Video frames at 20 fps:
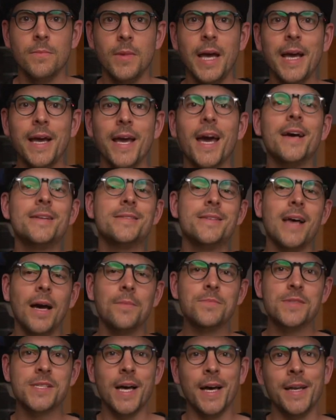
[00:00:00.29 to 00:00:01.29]
Hey guys,
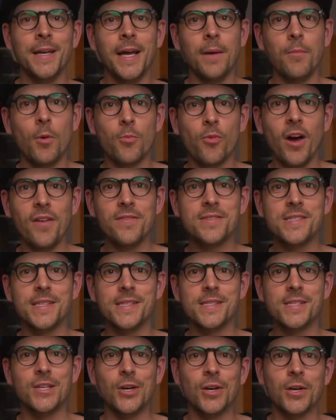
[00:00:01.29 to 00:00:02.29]
I'm Sen, I'm a privacy
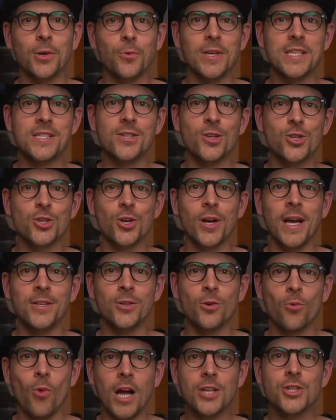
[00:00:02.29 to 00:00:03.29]
and security researcher, and
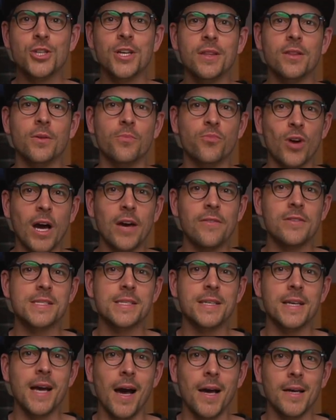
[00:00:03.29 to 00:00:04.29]
you're watching The
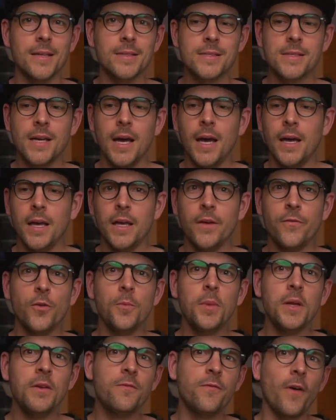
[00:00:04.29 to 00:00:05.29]
Privacy Guides. If
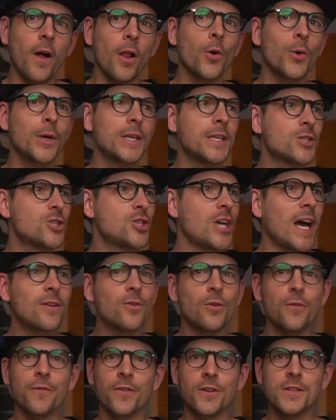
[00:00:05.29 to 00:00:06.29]
you've been following this
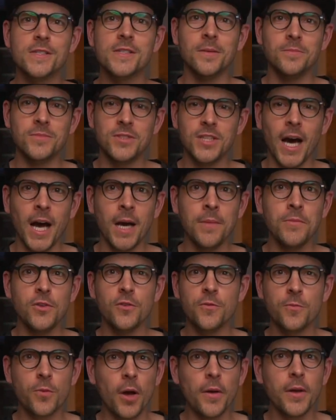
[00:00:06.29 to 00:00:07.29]
channel for some time,
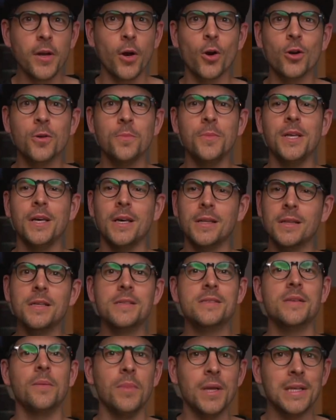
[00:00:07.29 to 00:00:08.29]
you've probably heard me at
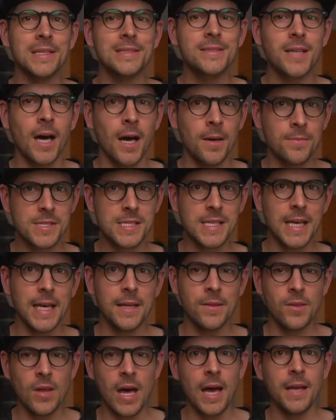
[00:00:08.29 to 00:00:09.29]
least a million times
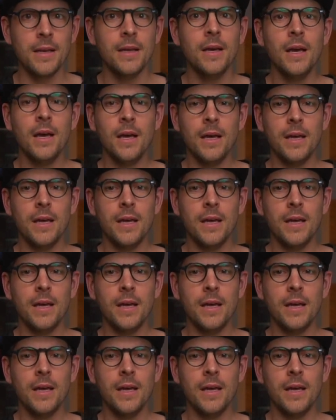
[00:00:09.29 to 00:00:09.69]
say that